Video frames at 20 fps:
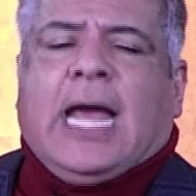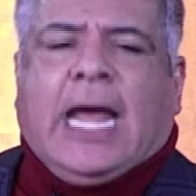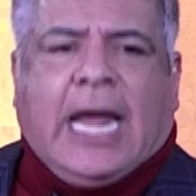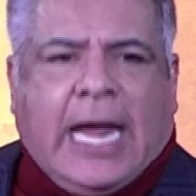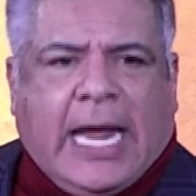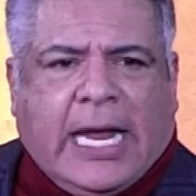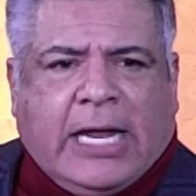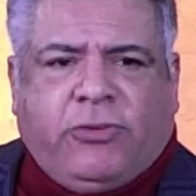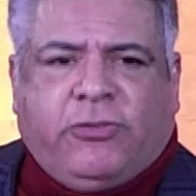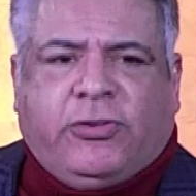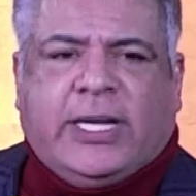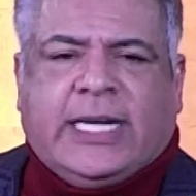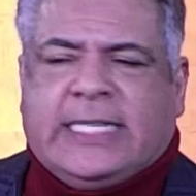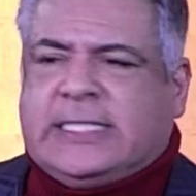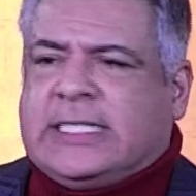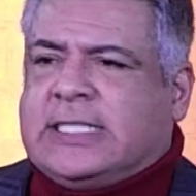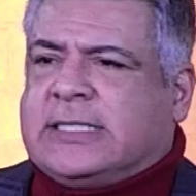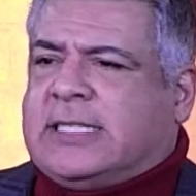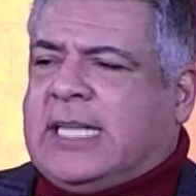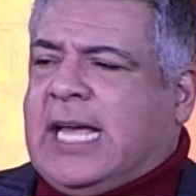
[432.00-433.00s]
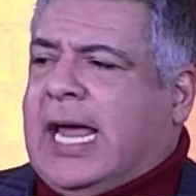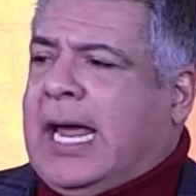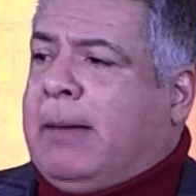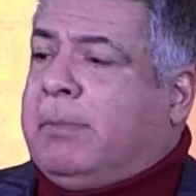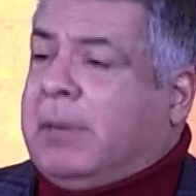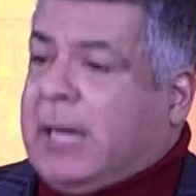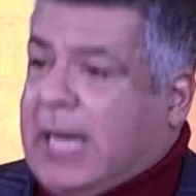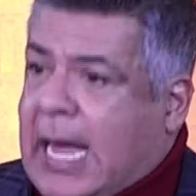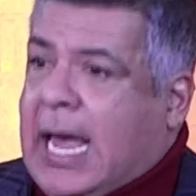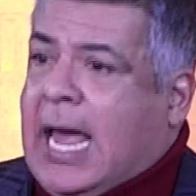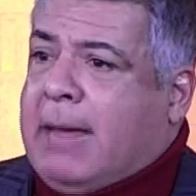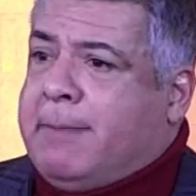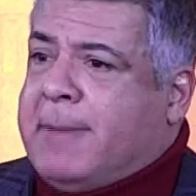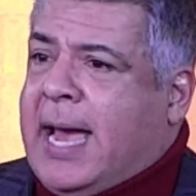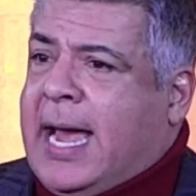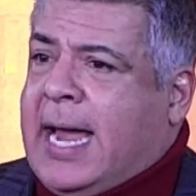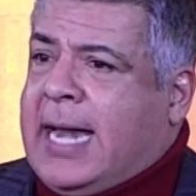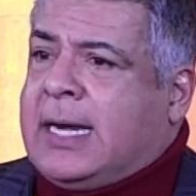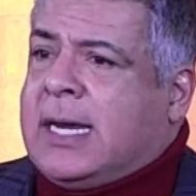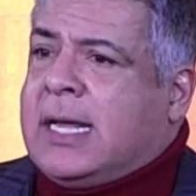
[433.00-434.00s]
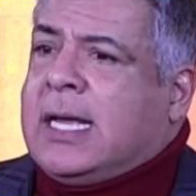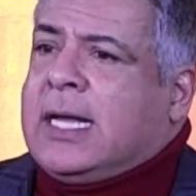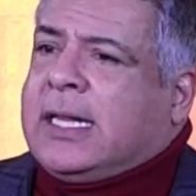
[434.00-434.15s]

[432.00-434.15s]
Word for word: in Jesus' name. Amen?